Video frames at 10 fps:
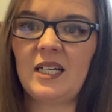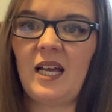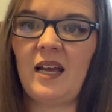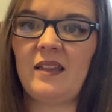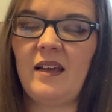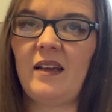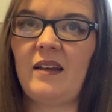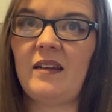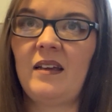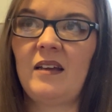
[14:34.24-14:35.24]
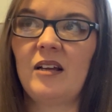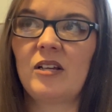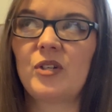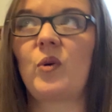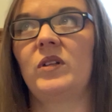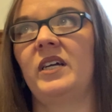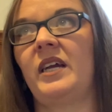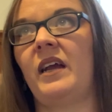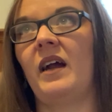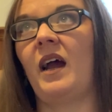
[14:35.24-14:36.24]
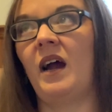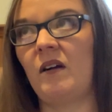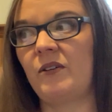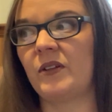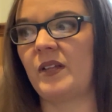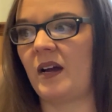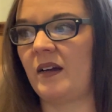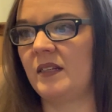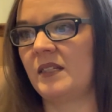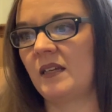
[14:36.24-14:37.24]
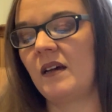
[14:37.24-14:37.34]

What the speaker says: And then shortly after that,